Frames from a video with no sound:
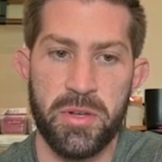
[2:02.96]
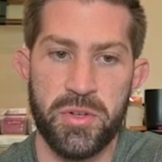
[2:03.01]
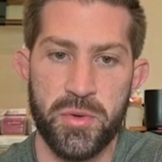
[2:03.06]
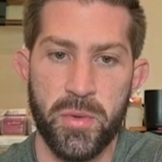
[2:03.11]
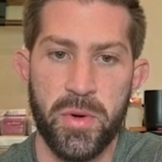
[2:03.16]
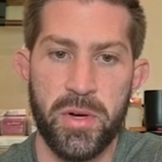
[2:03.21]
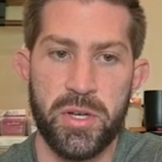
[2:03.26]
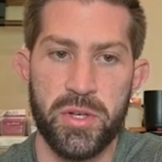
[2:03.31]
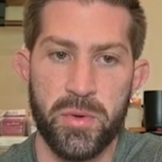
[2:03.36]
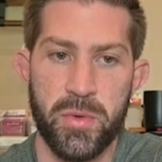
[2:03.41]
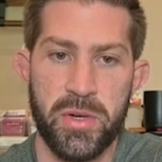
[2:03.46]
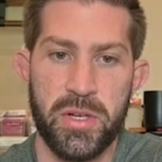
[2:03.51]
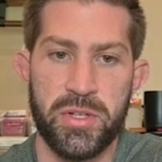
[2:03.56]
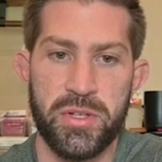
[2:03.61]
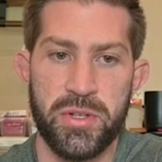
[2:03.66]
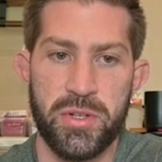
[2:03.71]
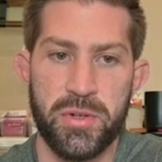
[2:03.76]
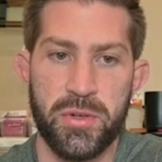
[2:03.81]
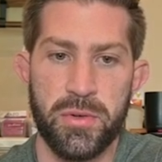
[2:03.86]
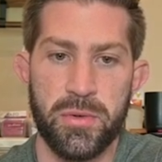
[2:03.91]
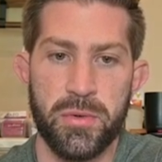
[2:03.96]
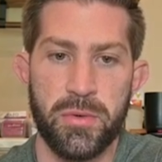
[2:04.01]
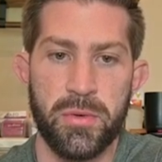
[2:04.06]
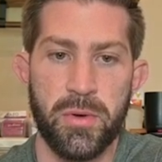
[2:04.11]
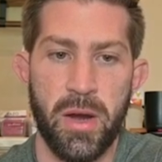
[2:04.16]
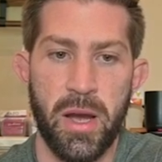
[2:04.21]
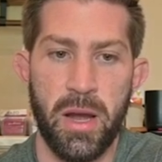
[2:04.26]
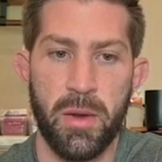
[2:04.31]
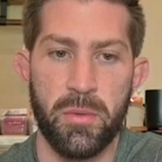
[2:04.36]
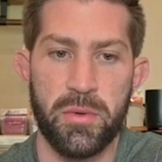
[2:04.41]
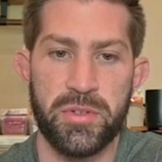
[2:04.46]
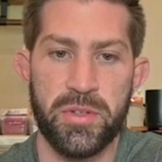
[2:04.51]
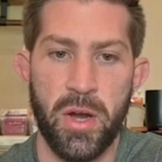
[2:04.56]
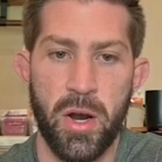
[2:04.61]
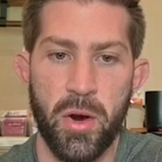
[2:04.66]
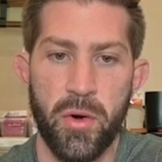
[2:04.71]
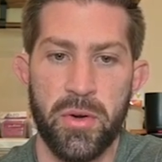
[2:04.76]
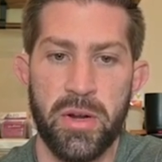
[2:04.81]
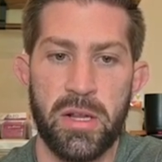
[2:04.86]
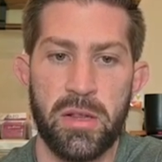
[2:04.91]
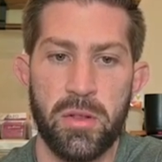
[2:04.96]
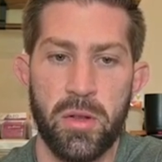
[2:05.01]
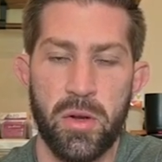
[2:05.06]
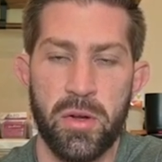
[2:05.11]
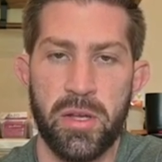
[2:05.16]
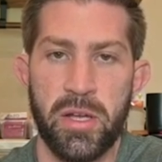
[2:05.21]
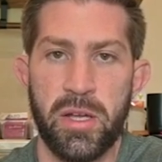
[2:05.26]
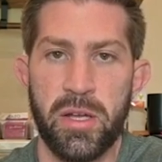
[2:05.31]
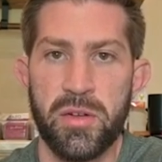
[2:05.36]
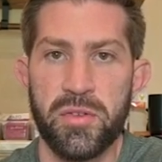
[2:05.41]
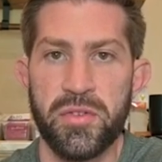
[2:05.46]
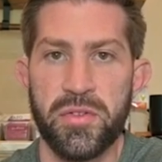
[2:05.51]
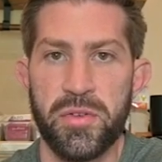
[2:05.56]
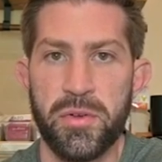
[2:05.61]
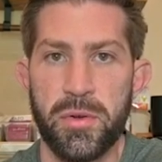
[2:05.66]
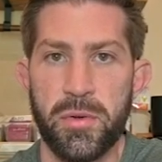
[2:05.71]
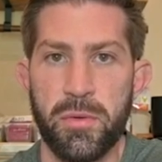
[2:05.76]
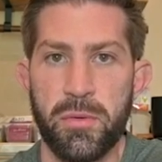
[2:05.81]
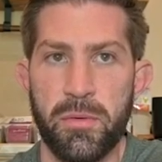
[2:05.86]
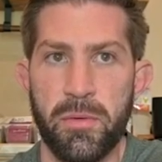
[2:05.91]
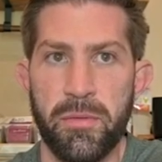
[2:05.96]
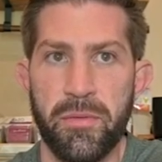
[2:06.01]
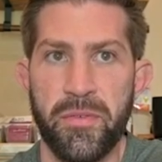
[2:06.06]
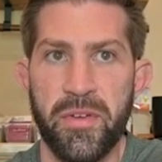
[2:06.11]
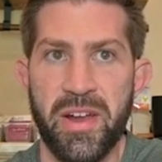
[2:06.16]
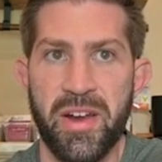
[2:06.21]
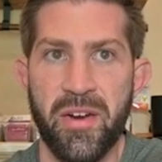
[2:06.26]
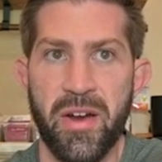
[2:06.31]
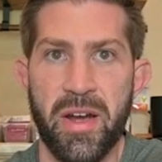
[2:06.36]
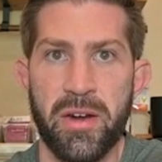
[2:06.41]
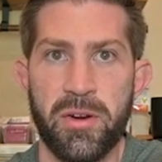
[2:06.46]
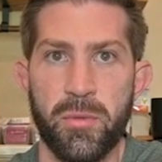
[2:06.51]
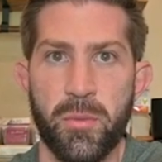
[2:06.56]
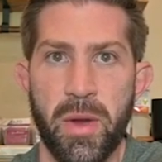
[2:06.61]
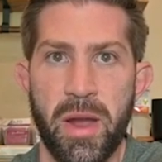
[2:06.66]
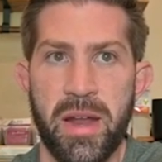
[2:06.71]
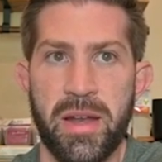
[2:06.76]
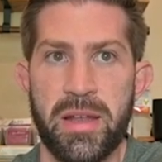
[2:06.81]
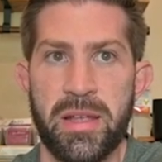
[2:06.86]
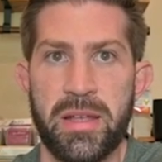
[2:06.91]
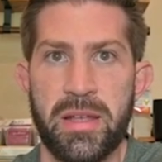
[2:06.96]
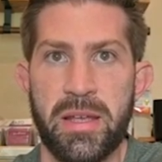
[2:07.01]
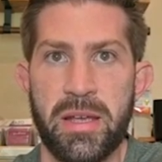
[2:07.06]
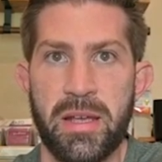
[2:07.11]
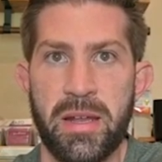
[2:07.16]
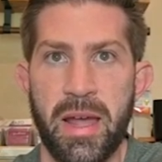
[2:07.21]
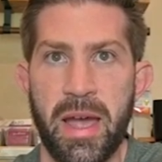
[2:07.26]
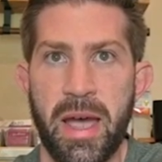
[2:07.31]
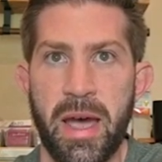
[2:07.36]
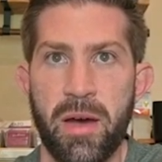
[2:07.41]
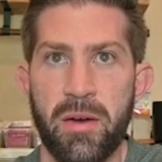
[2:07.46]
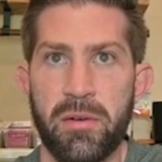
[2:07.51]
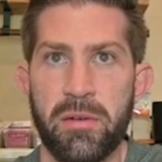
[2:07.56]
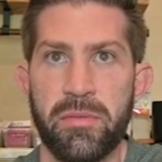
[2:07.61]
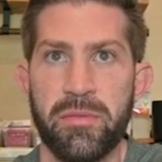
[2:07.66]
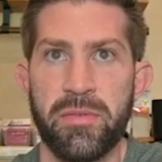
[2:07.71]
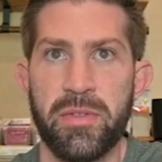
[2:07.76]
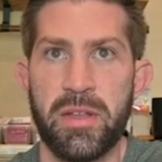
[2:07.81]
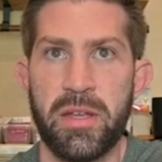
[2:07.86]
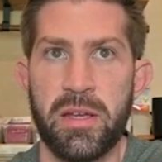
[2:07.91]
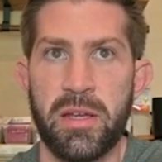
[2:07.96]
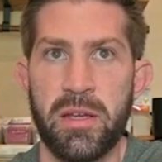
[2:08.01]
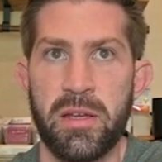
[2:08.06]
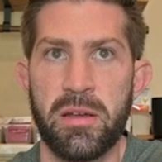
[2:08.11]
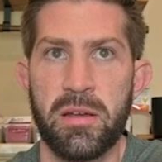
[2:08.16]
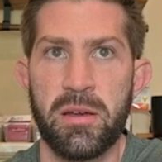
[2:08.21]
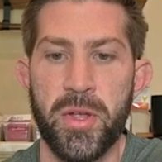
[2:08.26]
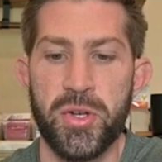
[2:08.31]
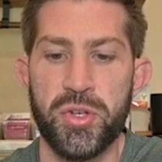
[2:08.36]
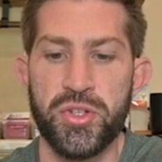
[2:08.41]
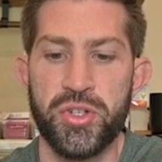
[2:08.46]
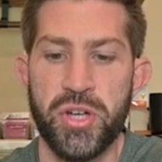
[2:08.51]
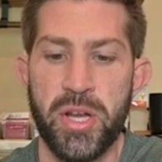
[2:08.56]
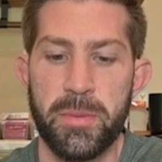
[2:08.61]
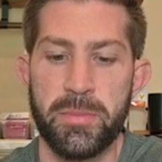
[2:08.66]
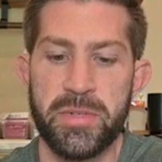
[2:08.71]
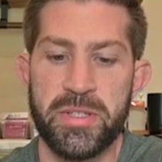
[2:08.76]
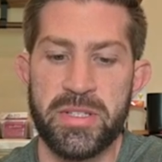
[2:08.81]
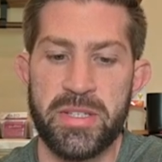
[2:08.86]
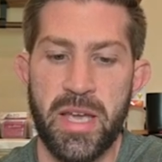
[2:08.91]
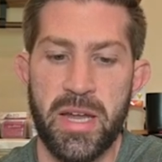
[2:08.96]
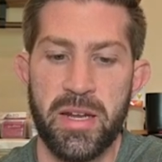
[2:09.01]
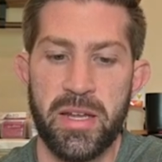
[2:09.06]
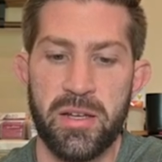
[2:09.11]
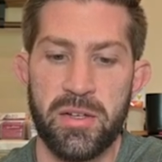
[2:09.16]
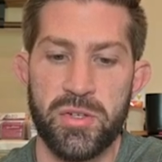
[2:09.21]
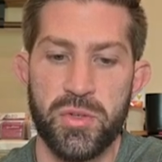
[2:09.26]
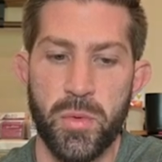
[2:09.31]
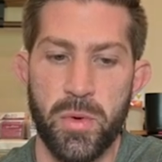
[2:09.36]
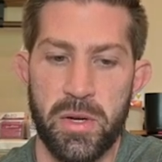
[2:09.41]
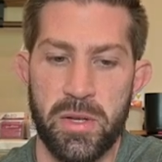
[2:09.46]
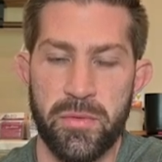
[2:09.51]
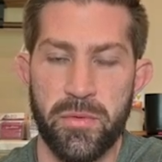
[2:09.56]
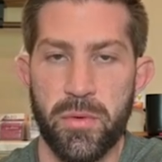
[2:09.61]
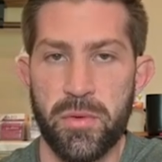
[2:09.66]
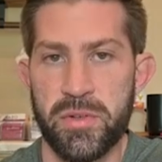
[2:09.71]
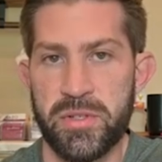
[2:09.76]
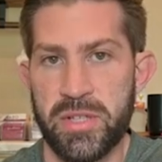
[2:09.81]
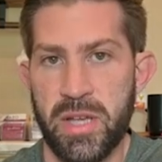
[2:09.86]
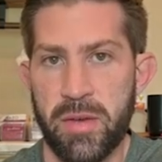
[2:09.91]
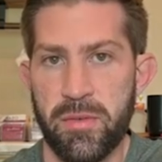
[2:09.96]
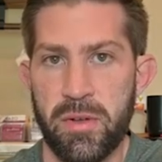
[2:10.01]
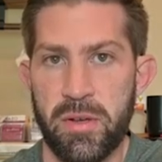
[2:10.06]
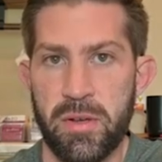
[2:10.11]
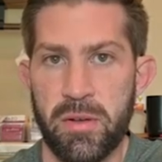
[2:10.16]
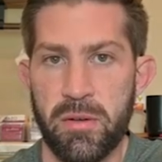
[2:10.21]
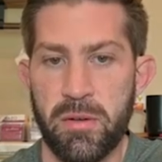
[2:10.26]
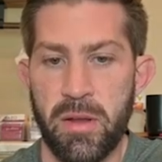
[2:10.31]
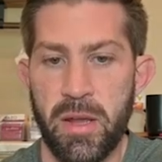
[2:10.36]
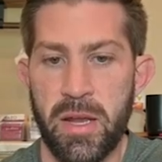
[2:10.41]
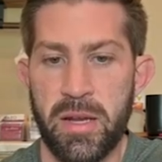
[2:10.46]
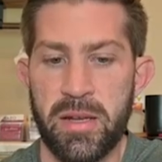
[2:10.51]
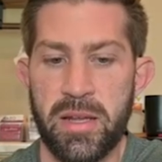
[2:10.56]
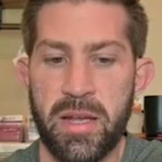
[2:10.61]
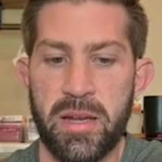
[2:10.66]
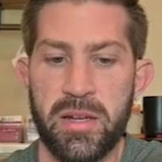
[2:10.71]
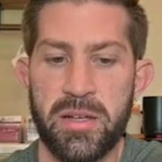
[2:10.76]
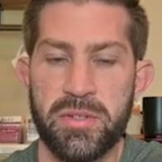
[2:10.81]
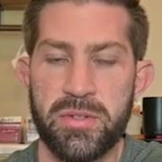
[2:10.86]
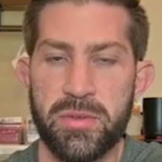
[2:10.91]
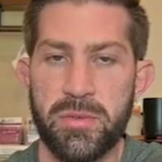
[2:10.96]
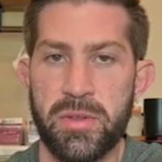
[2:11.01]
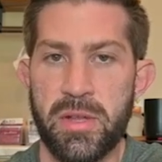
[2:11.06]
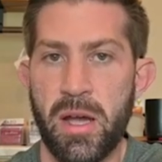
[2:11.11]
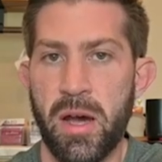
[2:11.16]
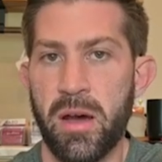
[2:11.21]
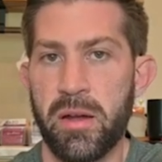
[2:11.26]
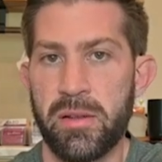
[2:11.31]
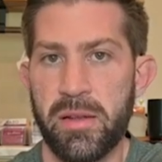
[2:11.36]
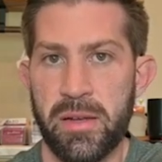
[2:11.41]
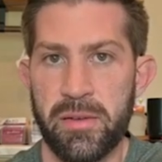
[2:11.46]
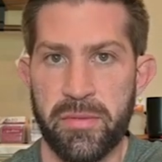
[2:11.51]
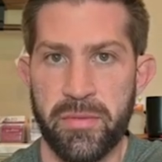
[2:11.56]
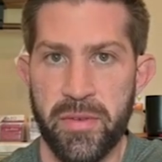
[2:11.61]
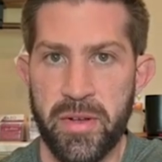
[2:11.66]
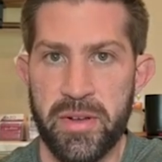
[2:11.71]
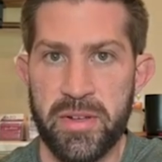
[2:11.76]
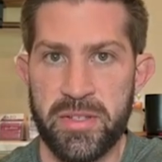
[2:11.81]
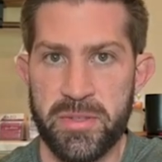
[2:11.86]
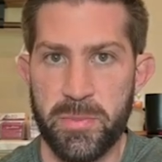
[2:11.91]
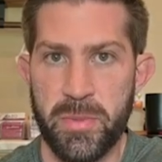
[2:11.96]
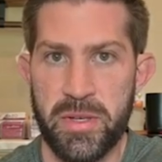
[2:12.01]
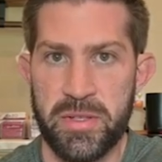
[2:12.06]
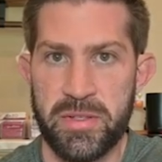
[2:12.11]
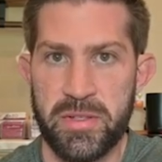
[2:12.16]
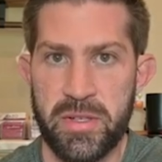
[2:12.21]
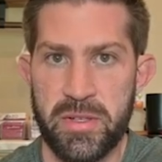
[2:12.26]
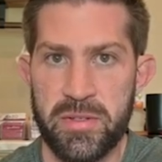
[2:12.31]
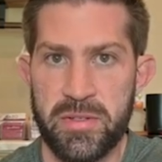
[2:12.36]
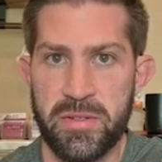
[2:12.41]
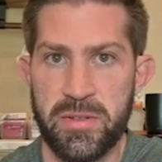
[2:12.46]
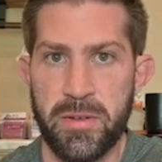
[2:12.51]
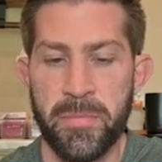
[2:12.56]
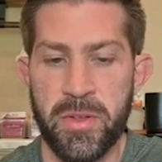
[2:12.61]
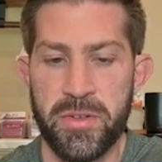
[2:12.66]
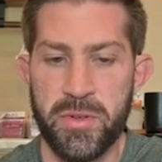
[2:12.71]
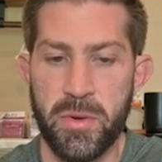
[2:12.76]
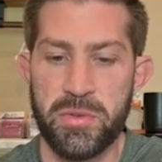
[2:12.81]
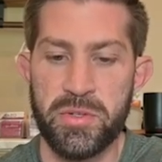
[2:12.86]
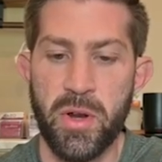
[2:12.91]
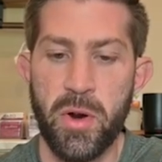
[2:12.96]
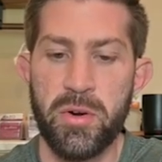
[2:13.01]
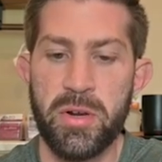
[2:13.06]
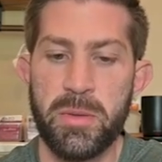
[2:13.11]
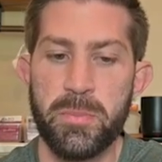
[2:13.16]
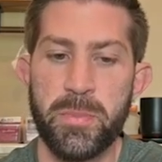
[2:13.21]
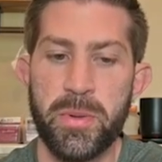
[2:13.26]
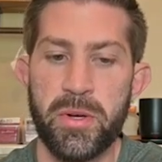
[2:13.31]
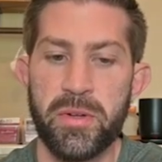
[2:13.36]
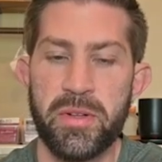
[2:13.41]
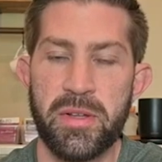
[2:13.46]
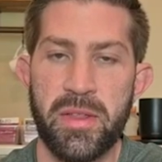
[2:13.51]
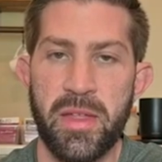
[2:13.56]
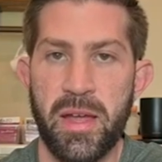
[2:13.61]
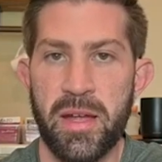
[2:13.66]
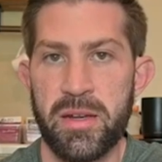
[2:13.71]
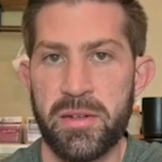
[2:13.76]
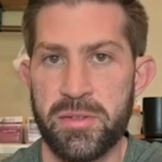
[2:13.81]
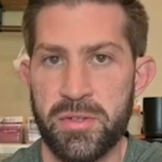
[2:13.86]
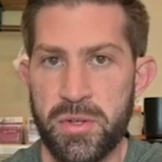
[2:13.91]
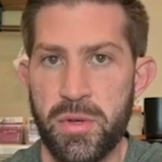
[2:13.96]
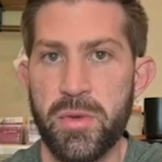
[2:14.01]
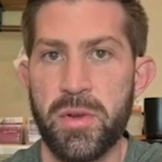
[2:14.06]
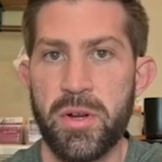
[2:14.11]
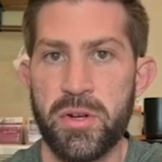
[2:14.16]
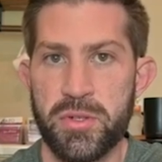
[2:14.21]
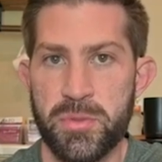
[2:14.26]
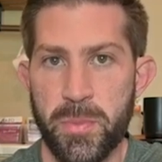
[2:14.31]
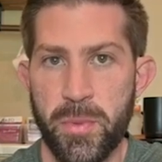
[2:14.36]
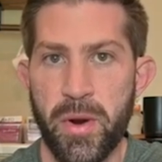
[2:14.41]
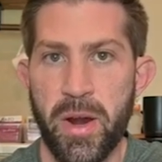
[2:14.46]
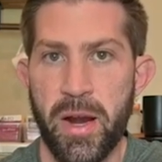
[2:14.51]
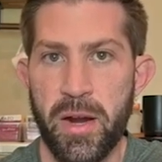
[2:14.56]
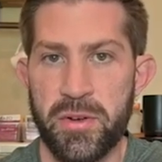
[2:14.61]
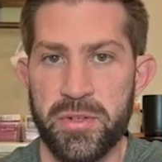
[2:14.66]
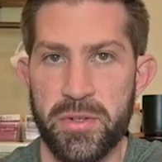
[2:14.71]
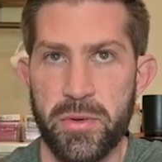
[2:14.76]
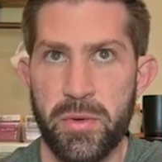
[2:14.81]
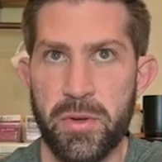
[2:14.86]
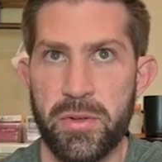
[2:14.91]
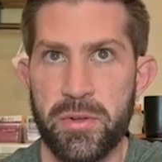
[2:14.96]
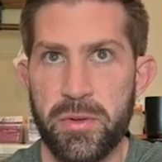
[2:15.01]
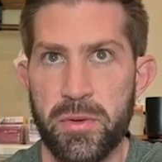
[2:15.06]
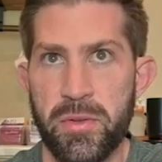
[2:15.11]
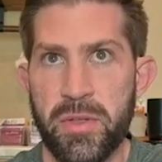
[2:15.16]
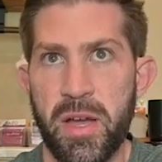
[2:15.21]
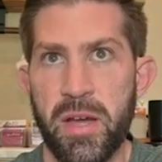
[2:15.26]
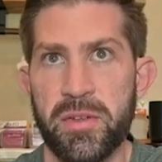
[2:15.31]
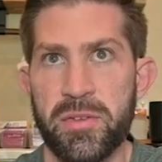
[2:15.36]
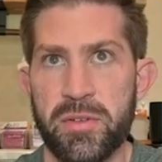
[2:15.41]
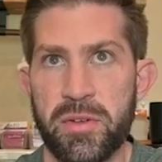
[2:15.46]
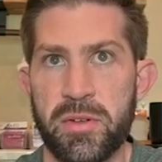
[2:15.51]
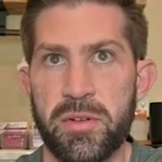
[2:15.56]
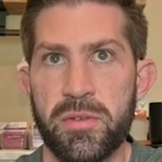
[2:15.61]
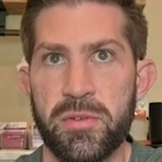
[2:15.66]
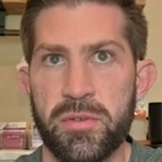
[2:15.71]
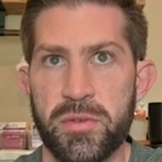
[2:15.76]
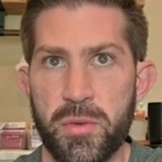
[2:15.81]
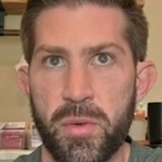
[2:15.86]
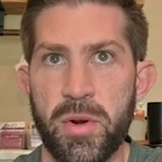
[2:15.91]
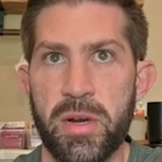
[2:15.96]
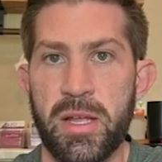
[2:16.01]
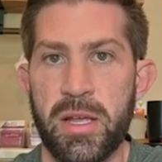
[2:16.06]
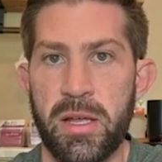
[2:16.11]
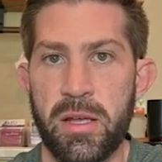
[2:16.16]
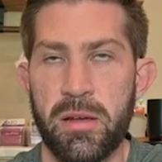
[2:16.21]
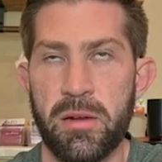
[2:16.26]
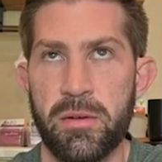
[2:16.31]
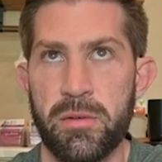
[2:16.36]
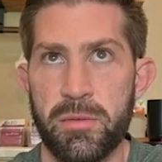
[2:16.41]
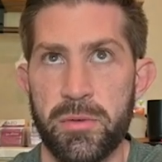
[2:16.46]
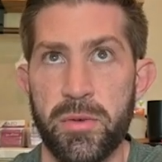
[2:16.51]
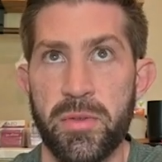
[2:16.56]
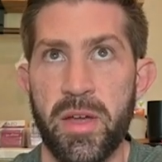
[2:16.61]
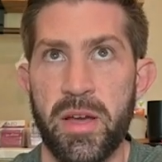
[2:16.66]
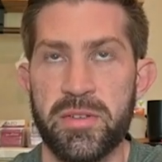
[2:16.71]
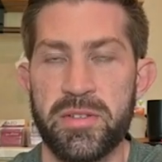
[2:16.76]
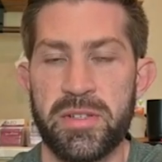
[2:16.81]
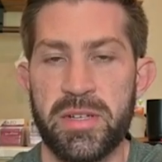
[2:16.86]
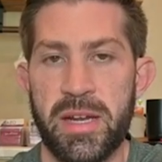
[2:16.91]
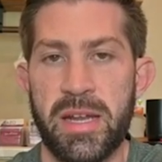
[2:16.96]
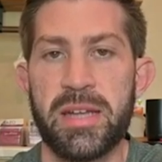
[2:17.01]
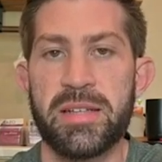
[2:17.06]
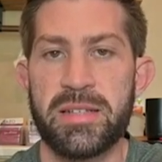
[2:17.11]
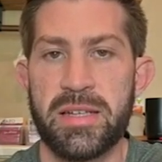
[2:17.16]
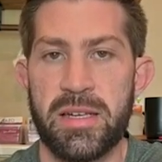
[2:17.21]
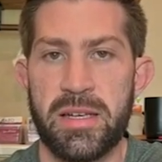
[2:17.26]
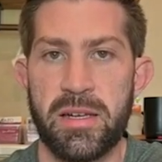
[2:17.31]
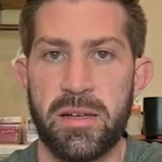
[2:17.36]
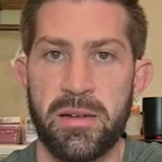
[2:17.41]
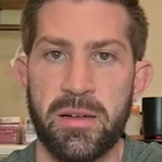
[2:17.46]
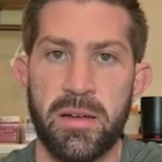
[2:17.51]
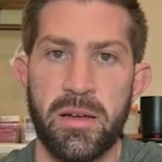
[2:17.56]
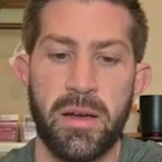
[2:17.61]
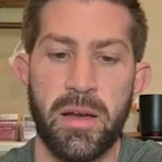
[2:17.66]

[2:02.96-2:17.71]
in 2022, I was already looking to figure out a way to get out of the gym setting 24 7 and get into the online fitness business. So I was already building that two years prior. So in 2020 or 2018,